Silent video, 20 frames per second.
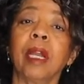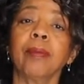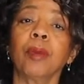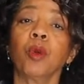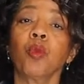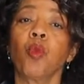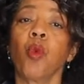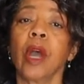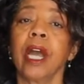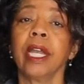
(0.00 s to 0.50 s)

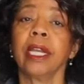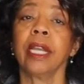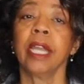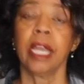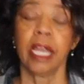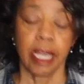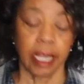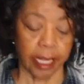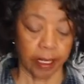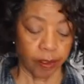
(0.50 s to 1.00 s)
number 1
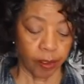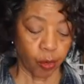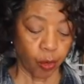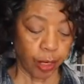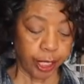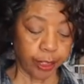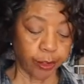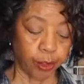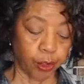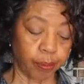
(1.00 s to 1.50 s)
is
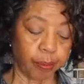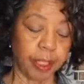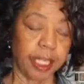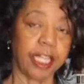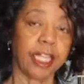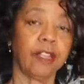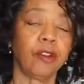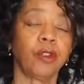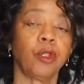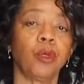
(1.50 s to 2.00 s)
going to
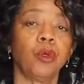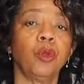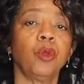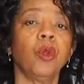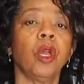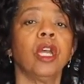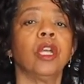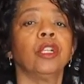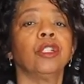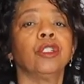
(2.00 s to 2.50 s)
be
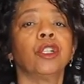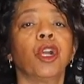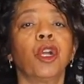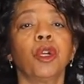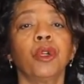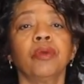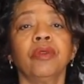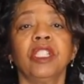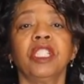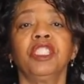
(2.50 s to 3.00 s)
to
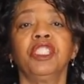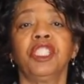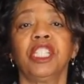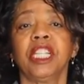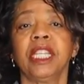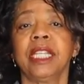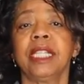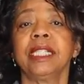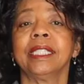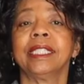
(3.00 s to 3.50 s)
turn the
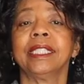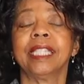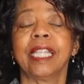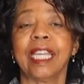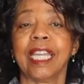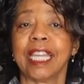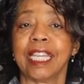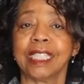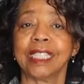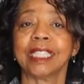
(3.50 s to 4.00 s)
jeans
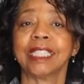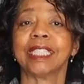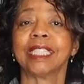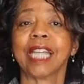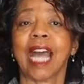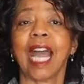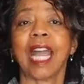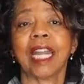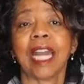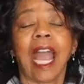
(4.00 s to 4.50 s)

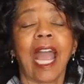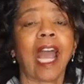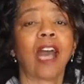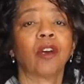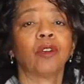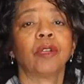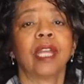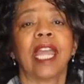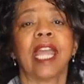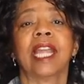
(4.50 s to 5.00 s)
inside
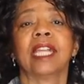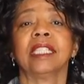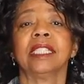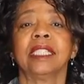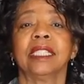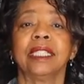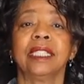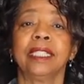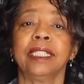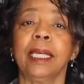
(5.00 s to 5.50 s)
out and
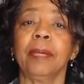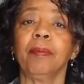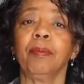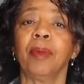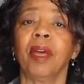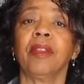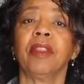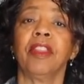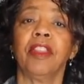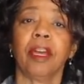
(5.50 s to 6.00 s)
zip
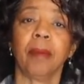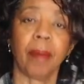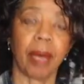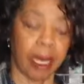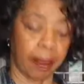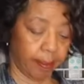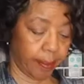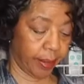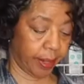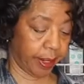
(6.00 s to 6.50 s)
them
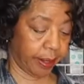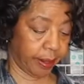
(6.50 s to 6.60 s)
up.